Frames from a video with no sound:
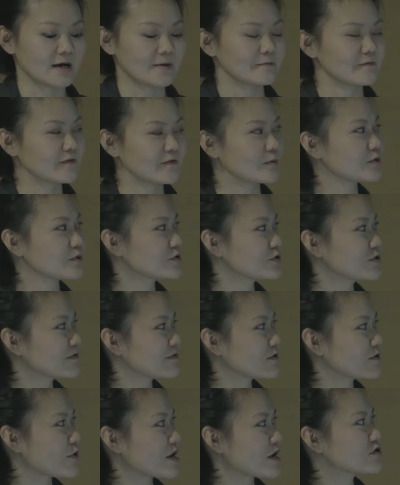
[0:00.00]
For Bluetooth
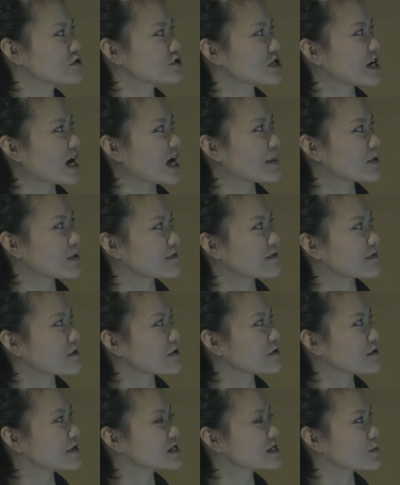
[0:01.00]
Low Energy, I
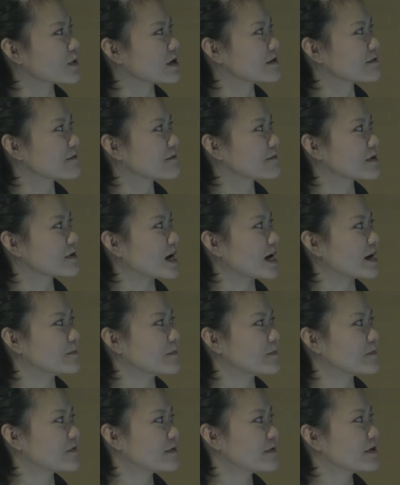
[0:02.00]
prefer this one
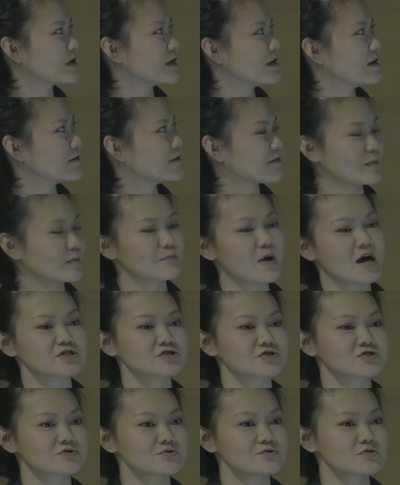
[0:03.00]
from
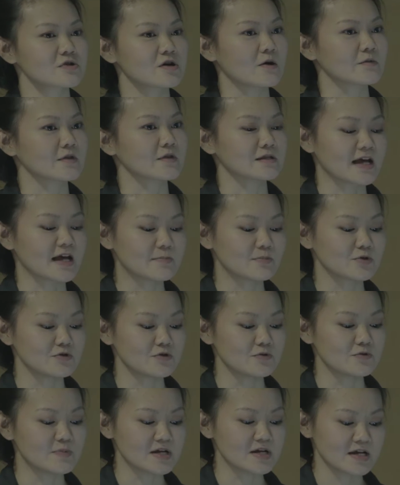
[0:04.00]
Punch Through called the Light
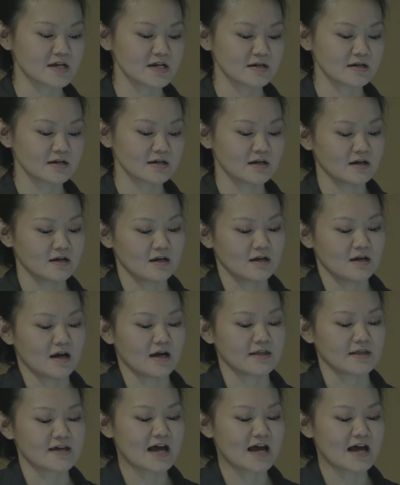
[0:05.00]
Blue Bean, and they